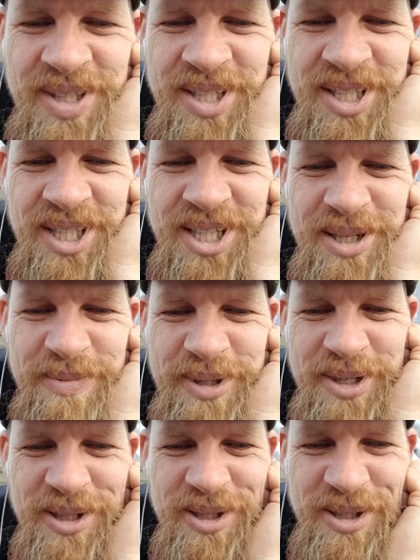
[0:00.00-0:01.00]
Yep,
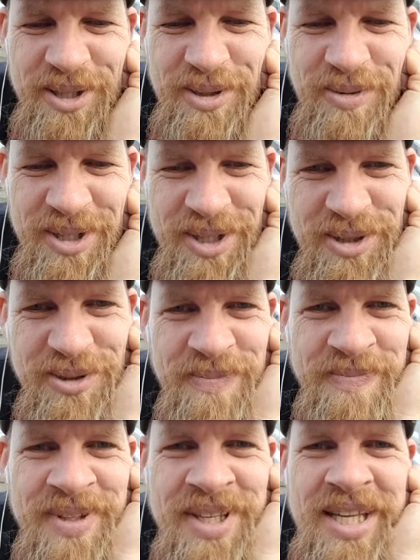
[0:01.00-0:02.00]
hello, hello.
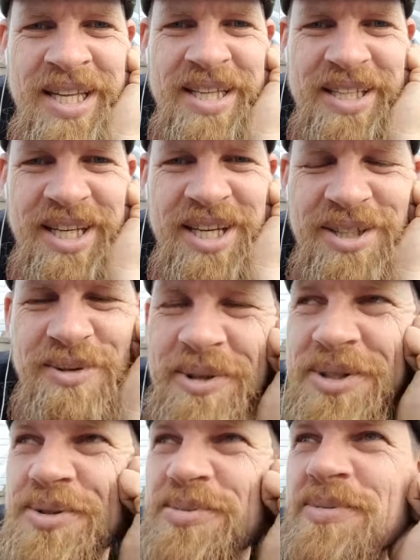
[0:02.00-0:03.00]
Yeah, you
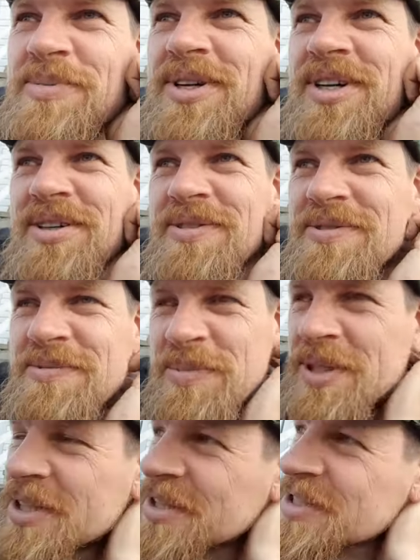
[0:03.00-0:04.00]
might remember I've
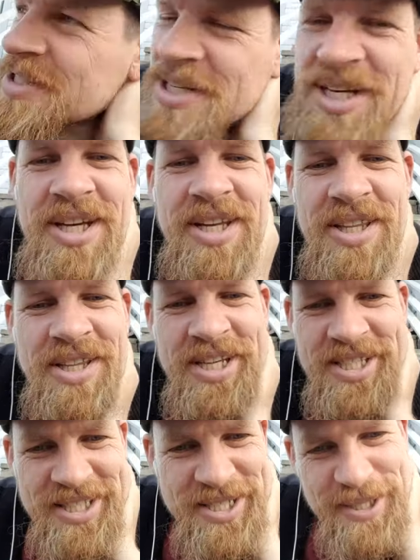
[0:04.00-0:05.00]
been saying
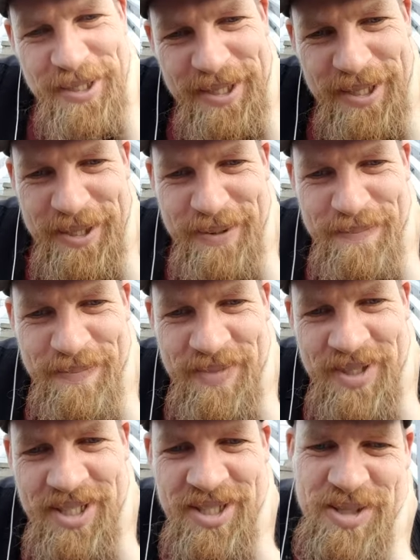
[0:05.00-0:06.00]
that
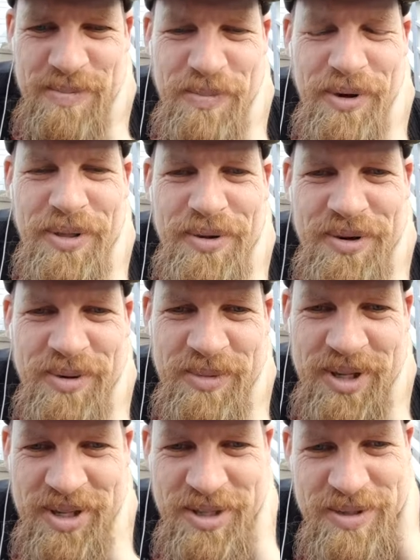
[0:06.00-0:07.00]
it's bothering
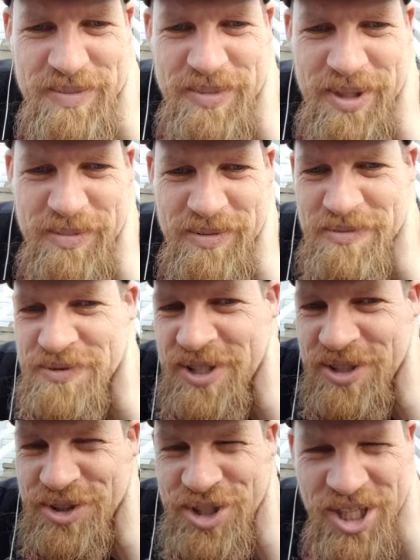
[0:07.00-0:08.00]
me that people feel
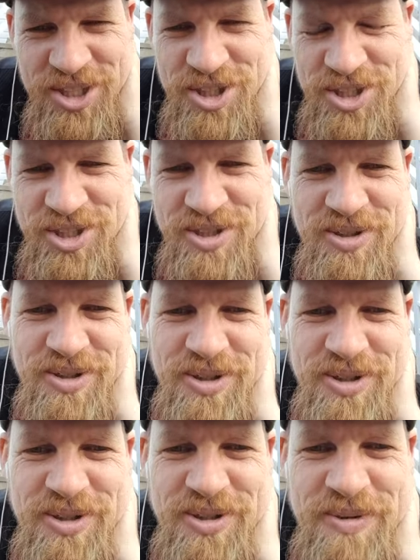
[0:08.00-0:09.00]
judged
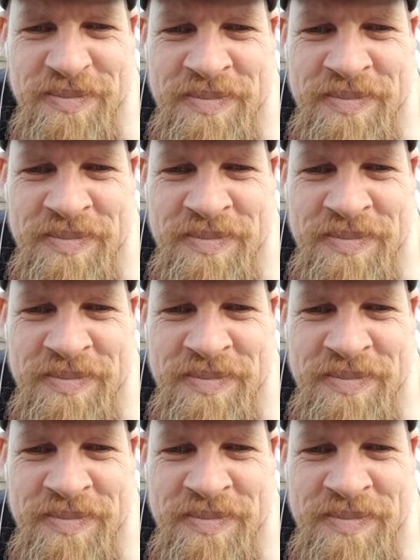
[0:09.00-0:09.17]
or